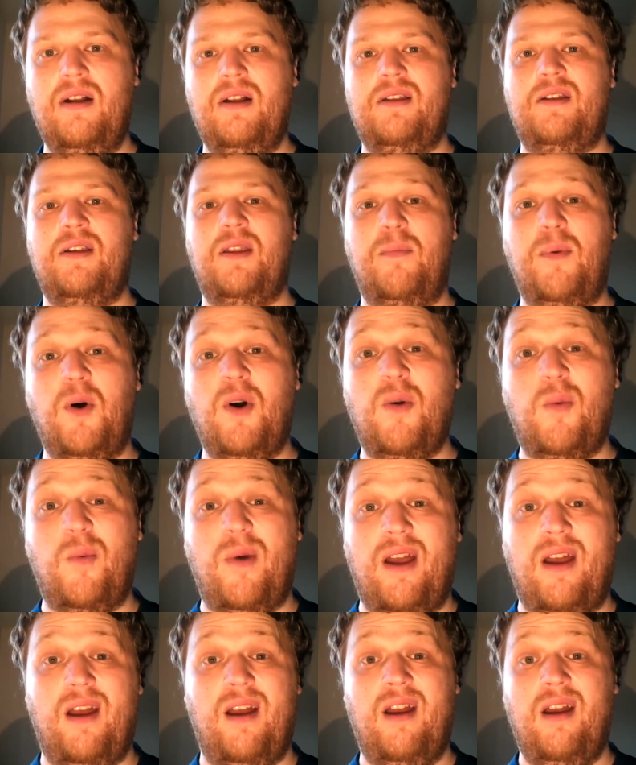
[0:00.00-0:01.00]
To the point
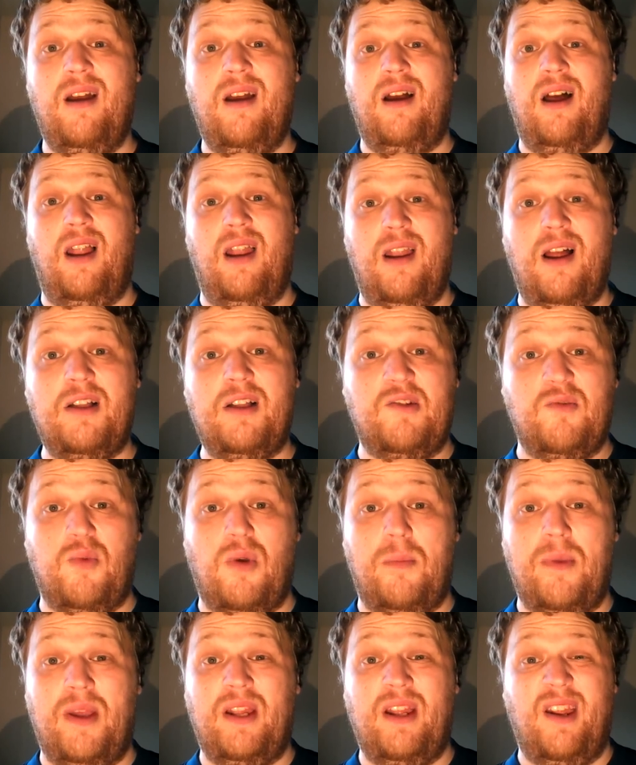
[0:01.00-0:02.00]
where a lot of
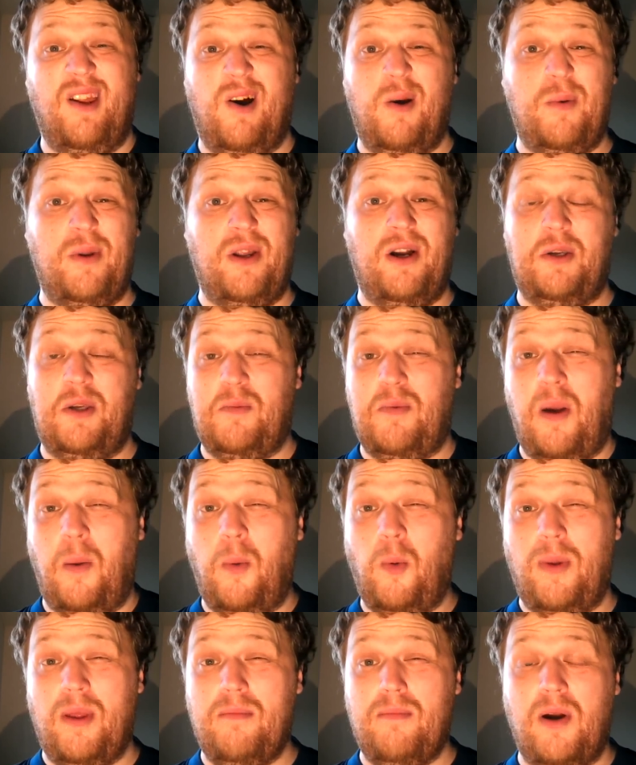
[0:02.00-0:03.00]
women, and I would argue
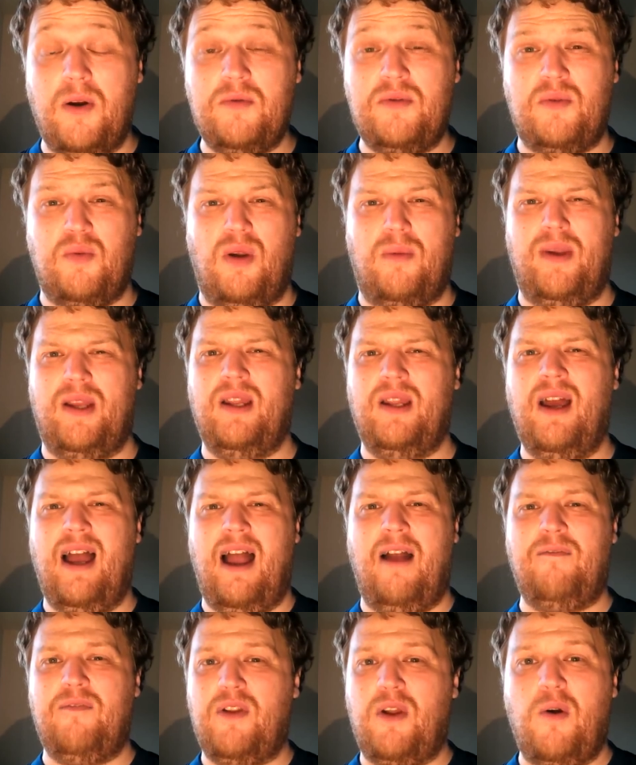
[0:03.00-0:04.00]
probably most women,
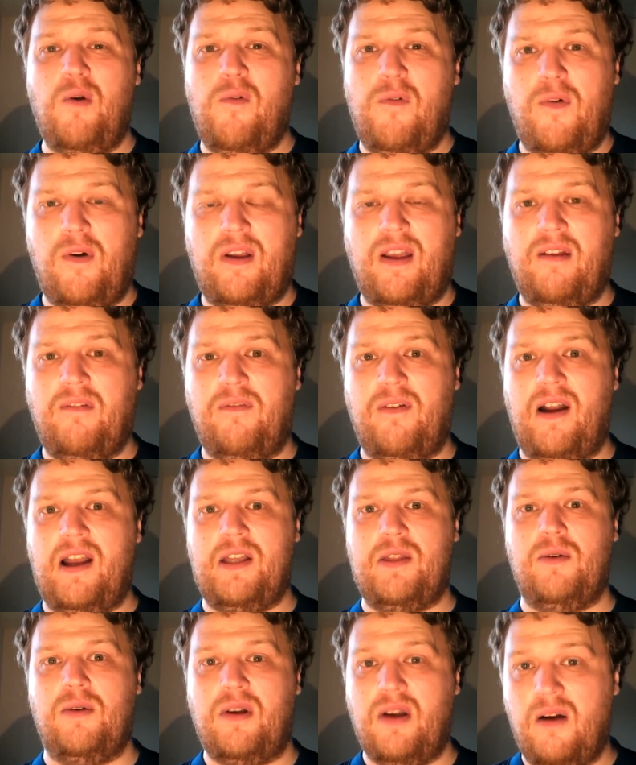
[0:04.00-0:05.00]
have no fucking
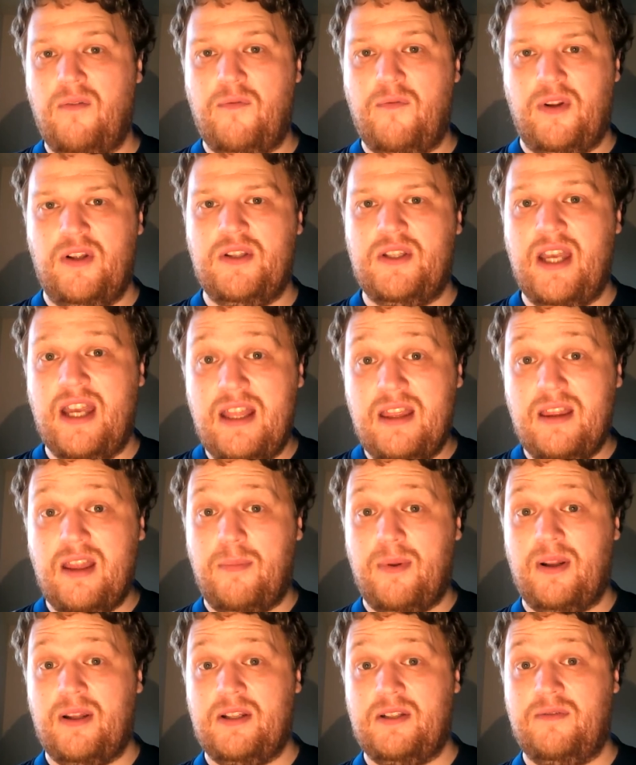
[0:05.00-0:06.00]
faith or confidence in the
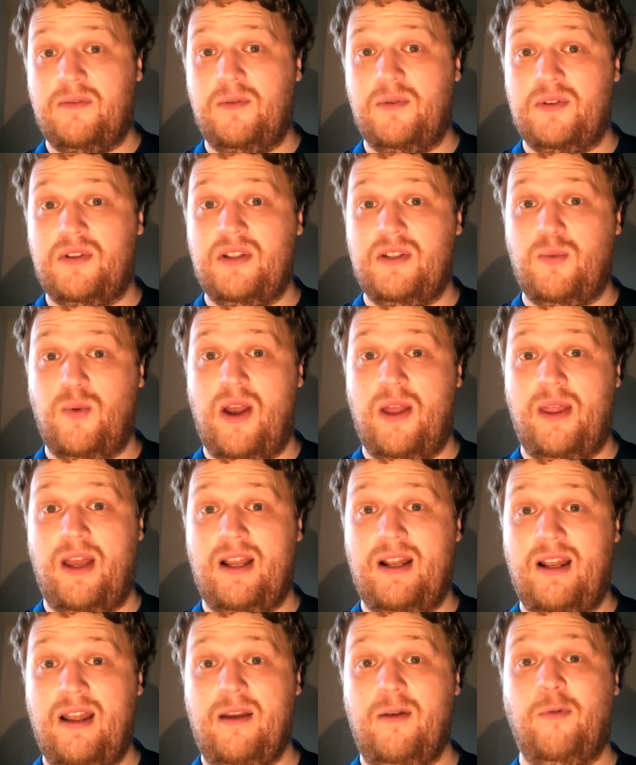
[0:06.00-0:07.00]
police forces where they
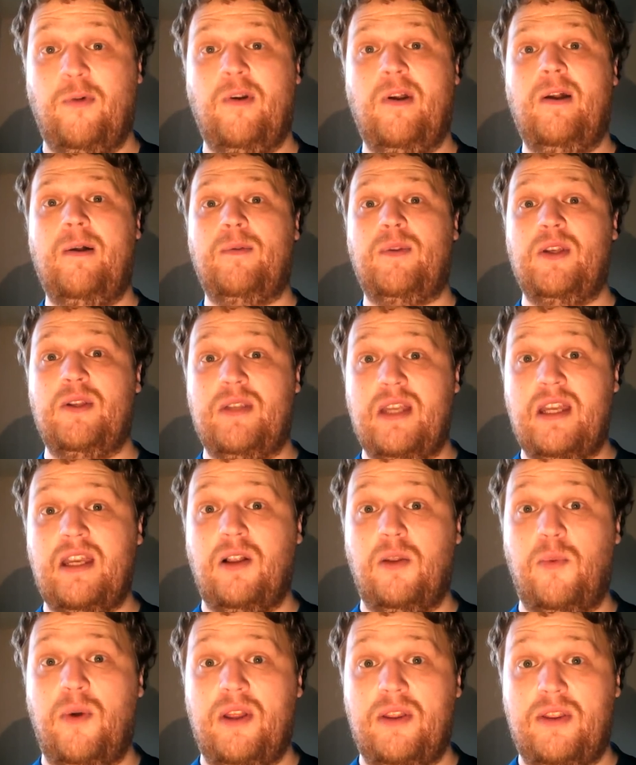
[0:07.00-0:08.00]
live to
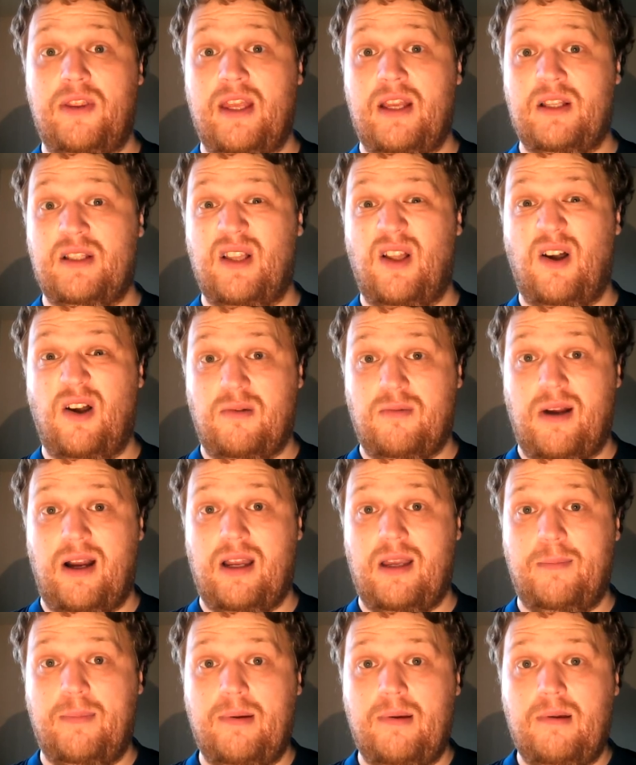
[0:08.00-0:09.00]
deal with things like
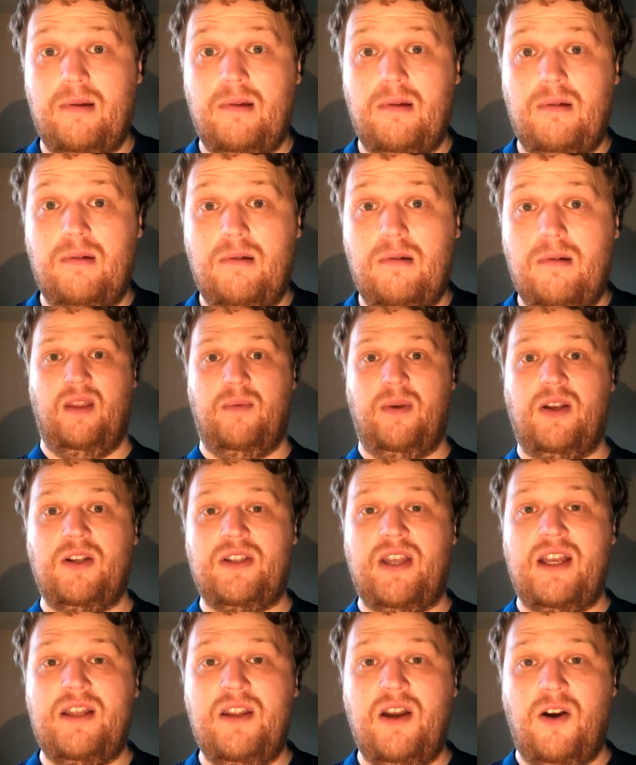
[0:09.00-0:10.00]
rape. Because
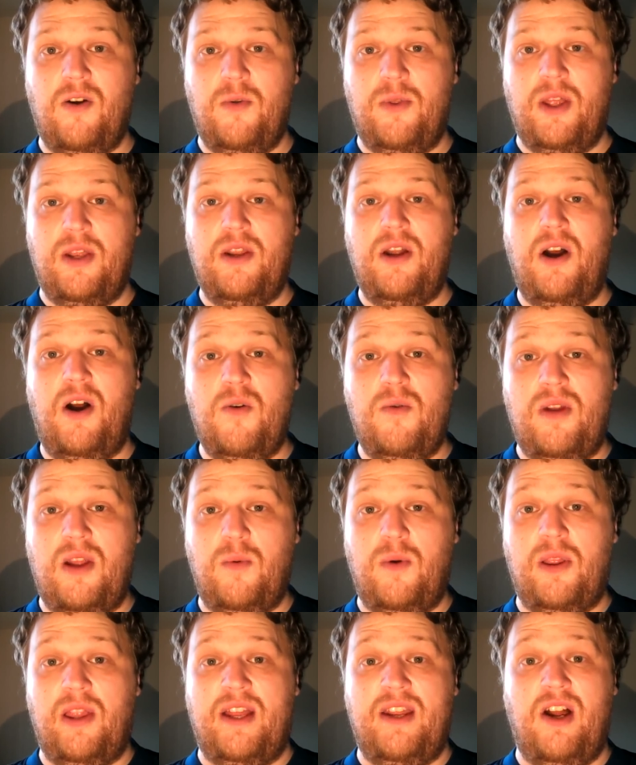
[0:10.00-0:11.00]
they know that not only
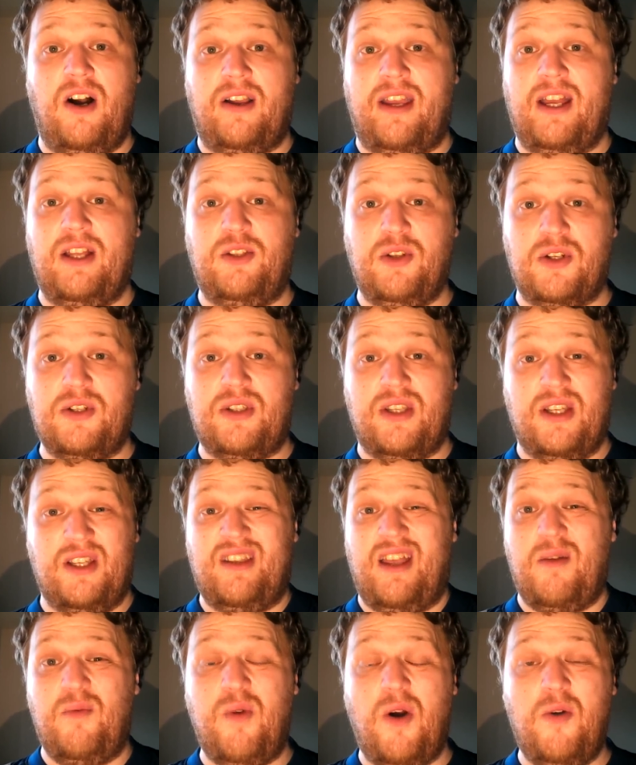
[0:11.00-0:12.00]
will they not get justice,
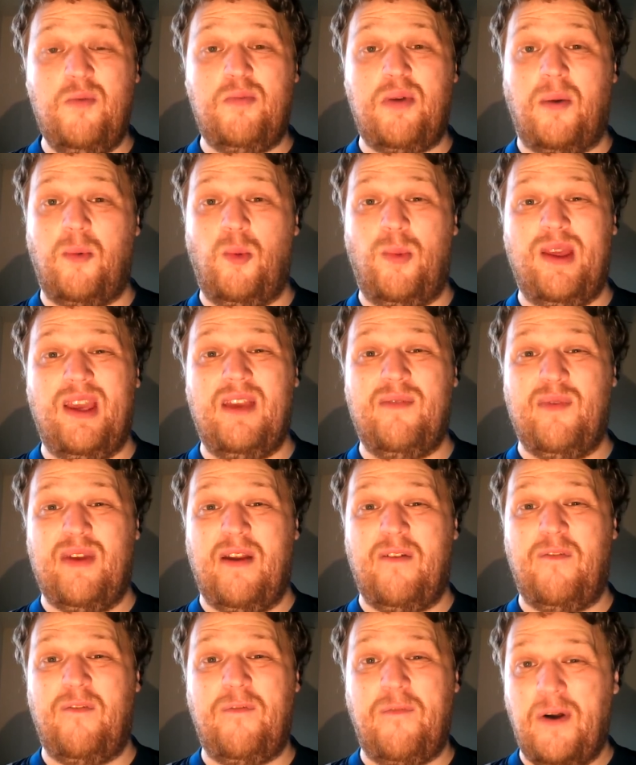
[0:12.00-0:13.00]
they won't probably even
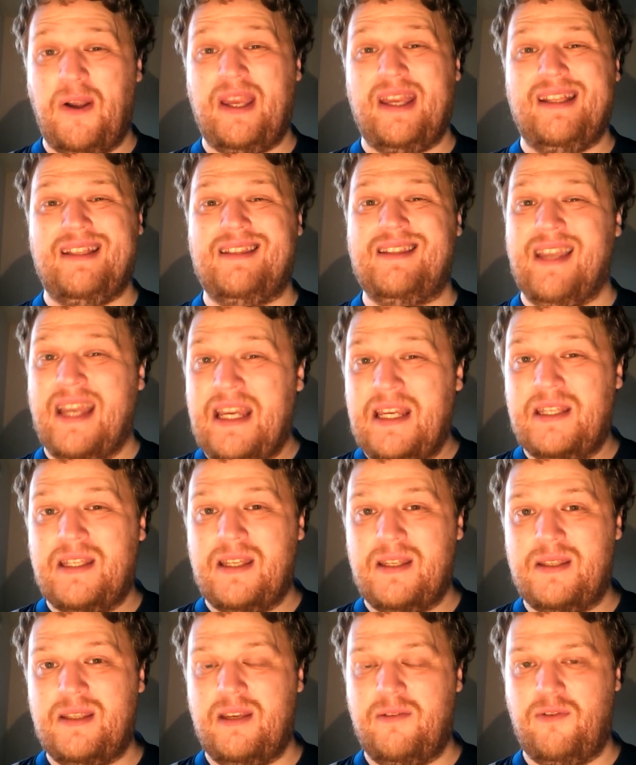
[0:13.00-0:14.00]
get fucking
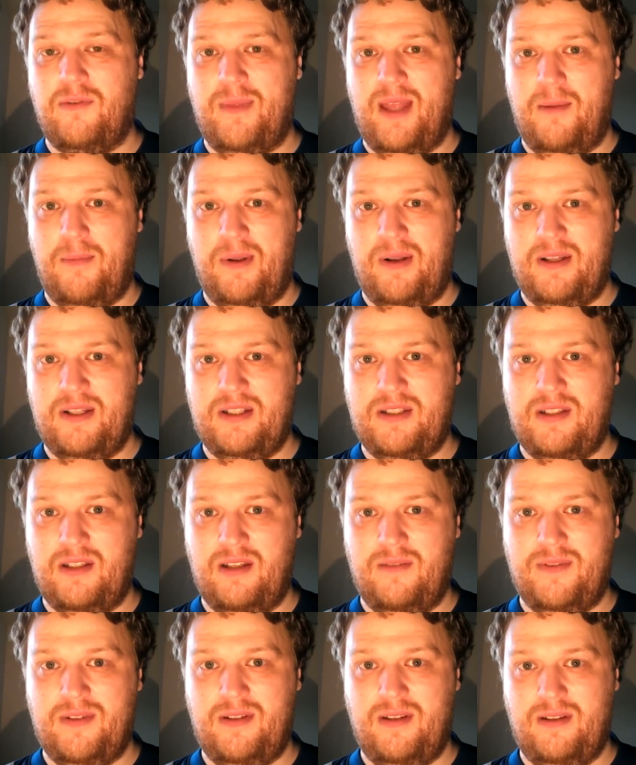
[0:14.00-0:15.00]
decency from their police
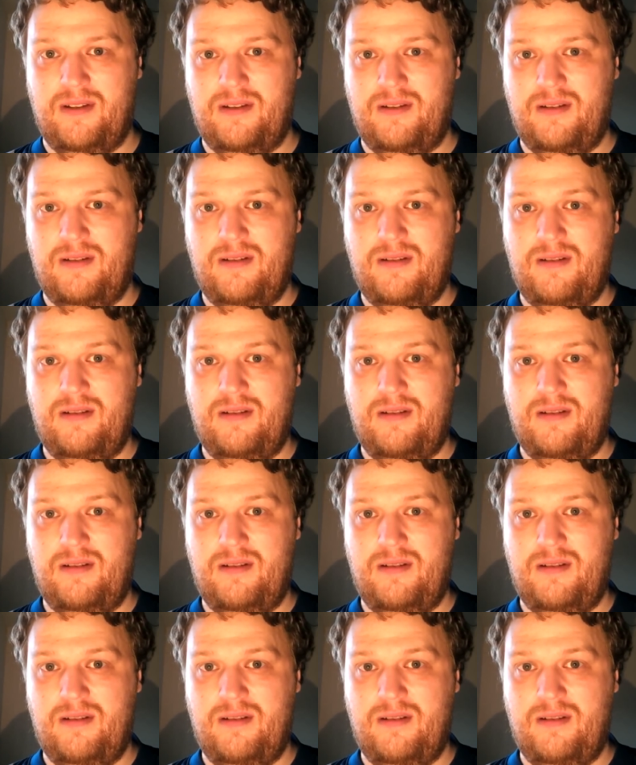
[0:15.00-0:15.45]
services.